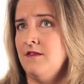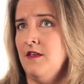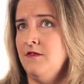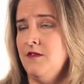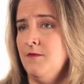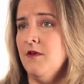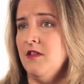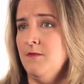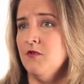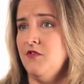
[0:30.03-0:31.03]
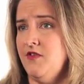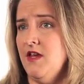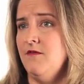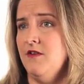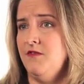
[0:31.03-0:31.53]
it's typically
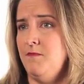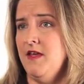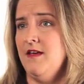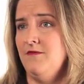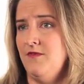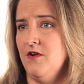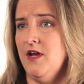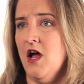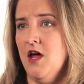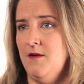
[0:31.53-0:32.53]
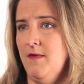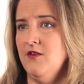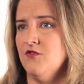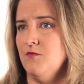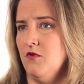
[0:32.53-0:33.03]
perceived as being very
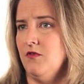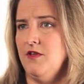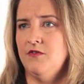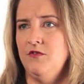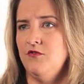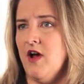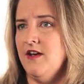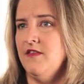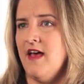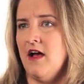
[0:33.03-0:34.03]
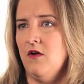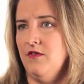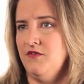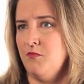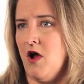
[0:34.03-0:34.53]
unmeasurable. Nielsen tried to tackle
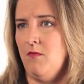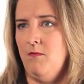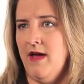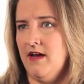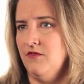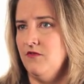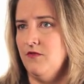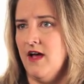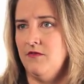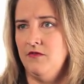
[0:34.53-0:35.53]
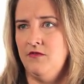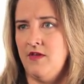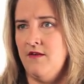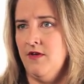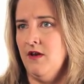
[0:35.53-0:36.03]
this problem back in
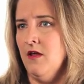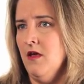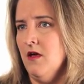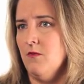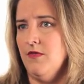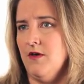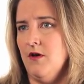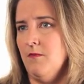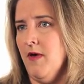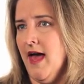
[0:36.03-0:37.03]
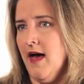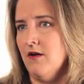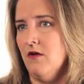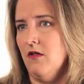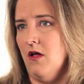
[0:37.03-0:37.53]
2007 with a
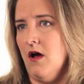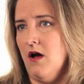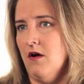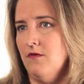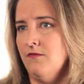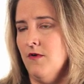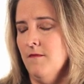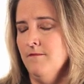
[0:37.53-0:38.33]
panel of